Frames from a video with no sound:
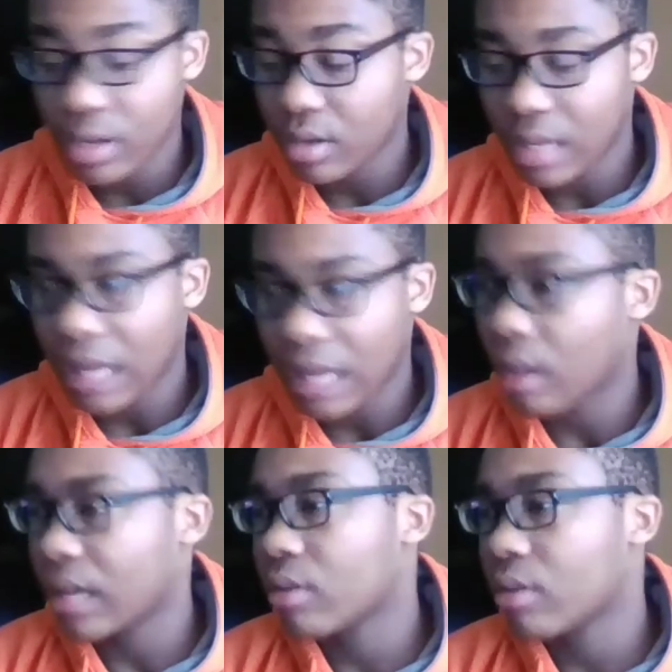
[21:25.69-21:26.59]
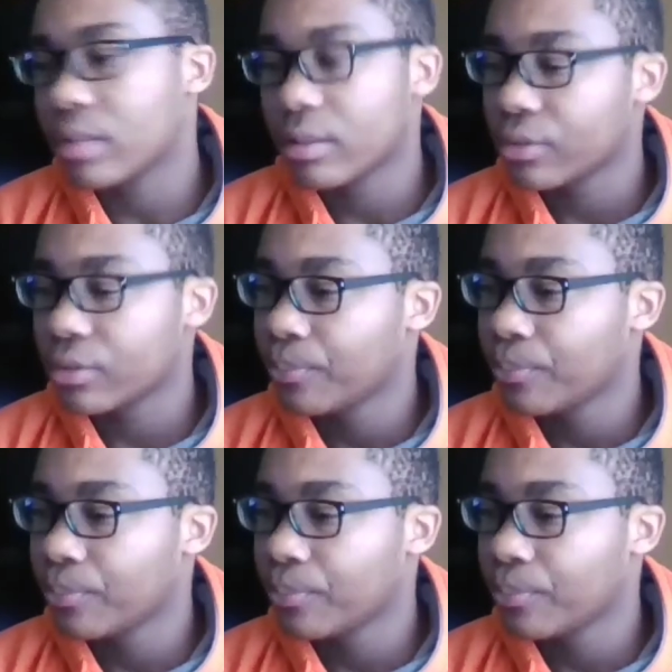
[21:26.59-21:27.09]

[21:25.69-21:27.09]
you can get all those colors.